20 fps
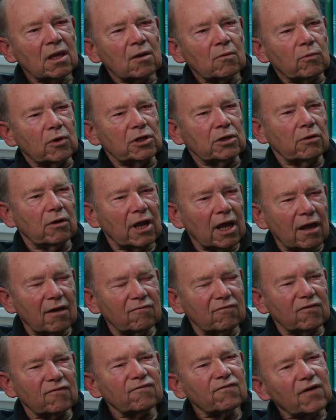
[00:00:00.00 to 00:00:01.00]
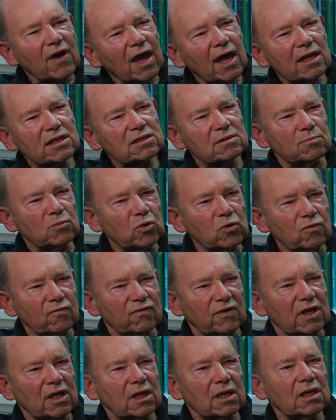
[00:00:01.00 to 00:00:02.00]
When you have a
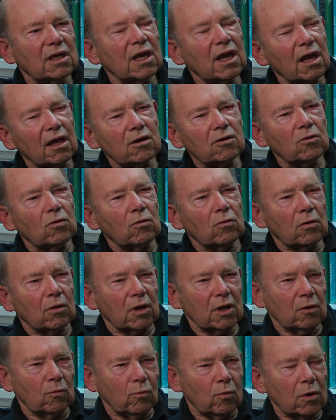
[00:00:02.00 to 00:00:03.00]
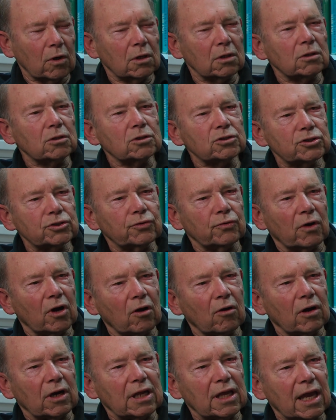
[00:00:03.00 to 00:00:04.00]
fast-moving category one or two
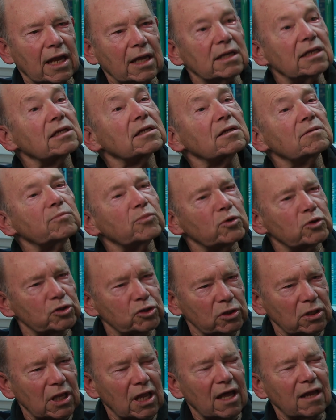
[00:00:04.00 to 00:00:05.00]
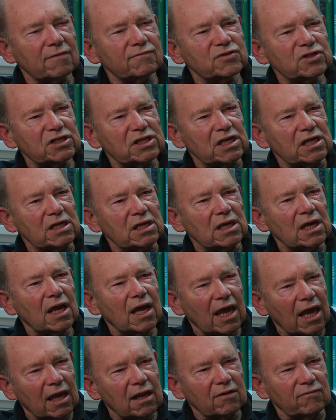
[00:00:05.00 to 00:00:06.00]
hurricane, it can push a lot of sea
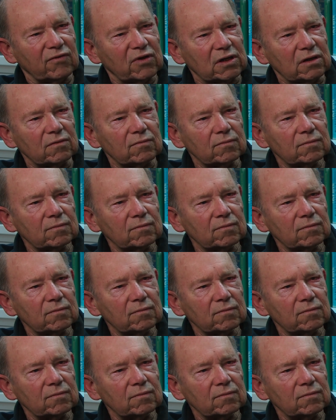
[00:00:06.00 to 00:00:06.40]
ahead of it.